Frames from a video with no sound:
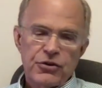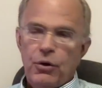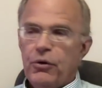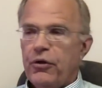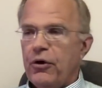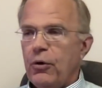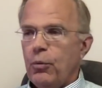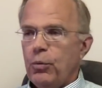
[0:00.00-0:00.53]

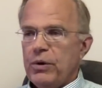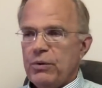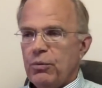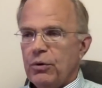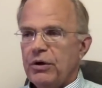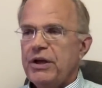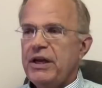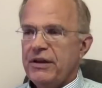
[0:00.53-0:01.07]
although we
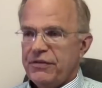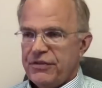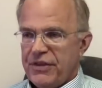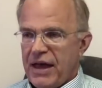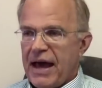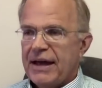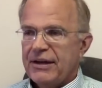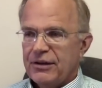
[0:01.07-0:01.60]
will hit
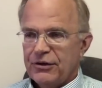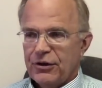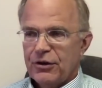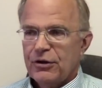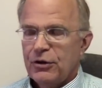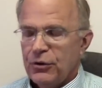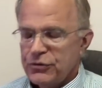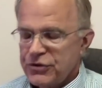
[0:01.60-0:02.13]
that in our
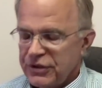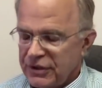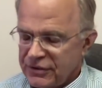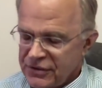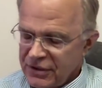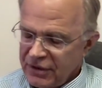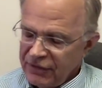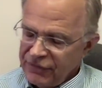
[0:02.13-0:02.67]

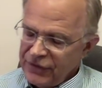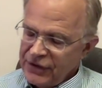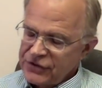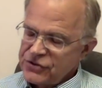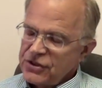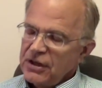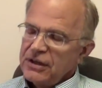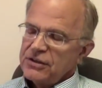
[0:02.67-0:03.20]
closing of
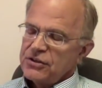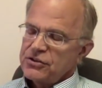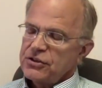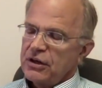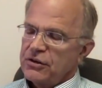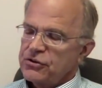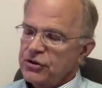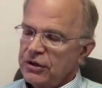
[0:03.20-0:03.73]
this
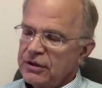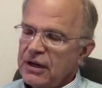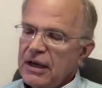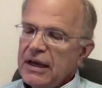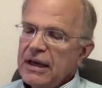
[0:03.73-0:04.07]
discussion,